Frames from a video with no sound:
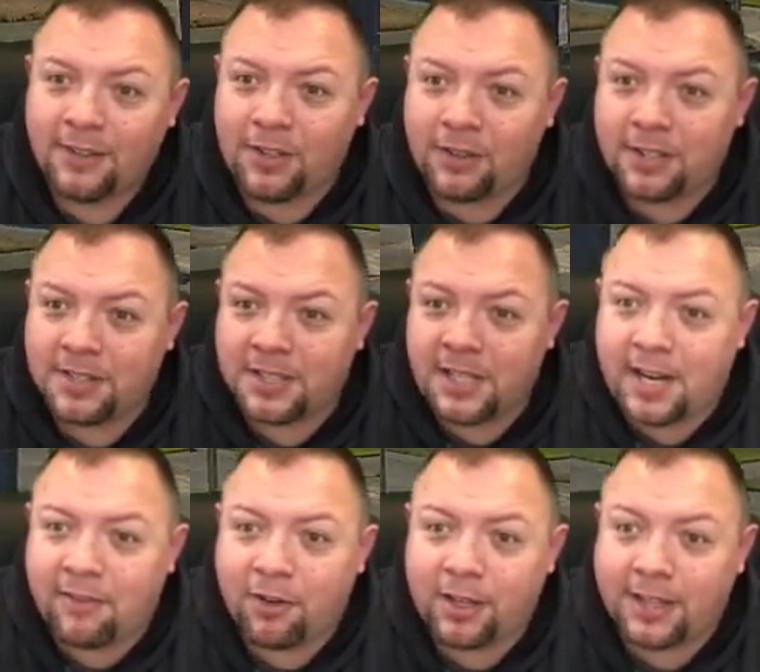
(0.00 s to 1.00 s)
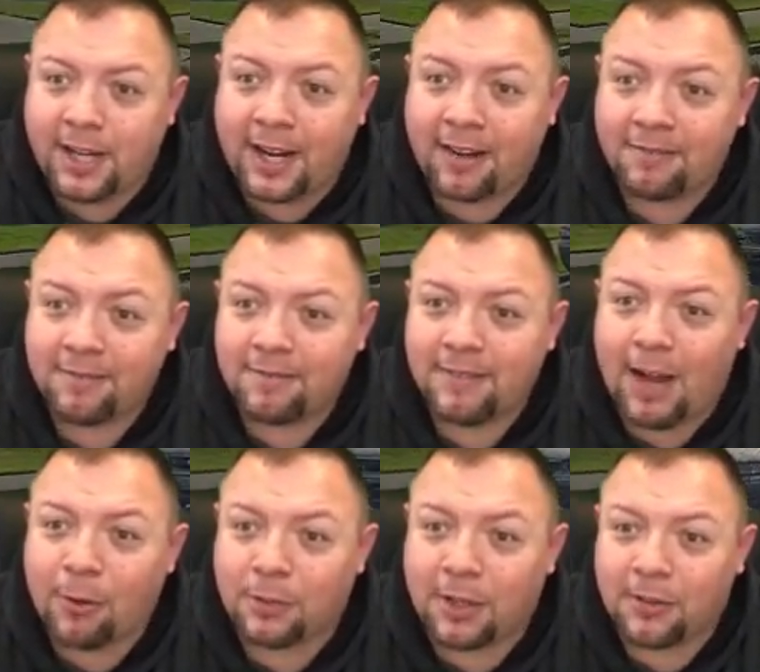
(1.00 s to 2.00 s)
You can see everything
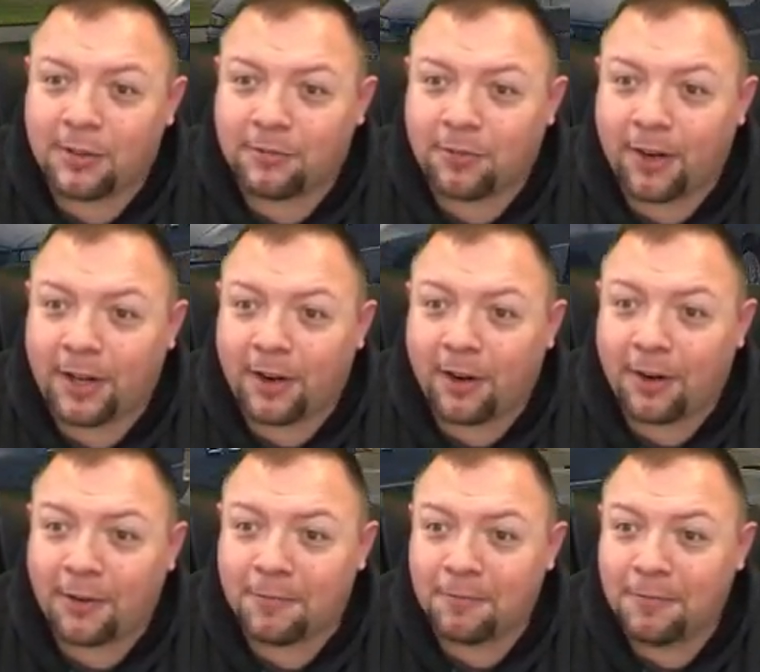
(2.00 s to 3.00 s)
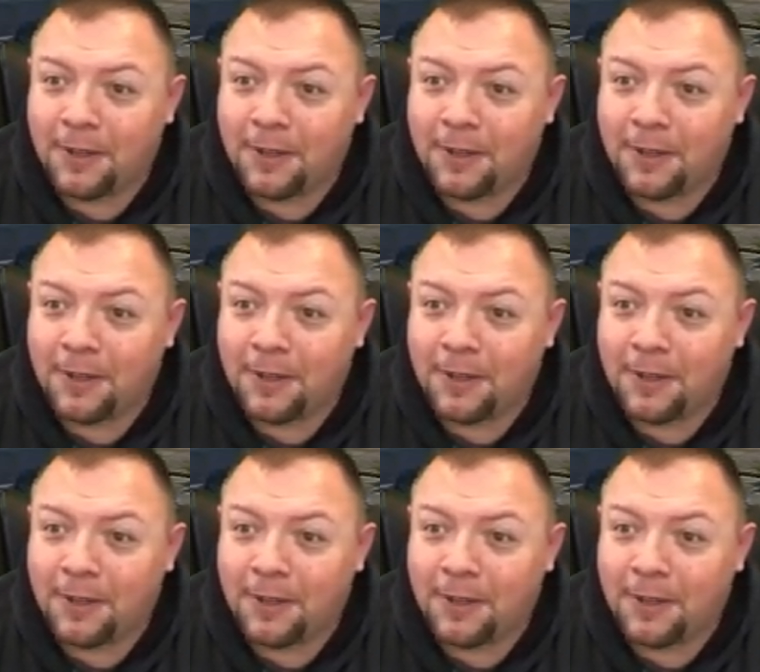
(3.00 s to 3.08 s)
out there in the front yard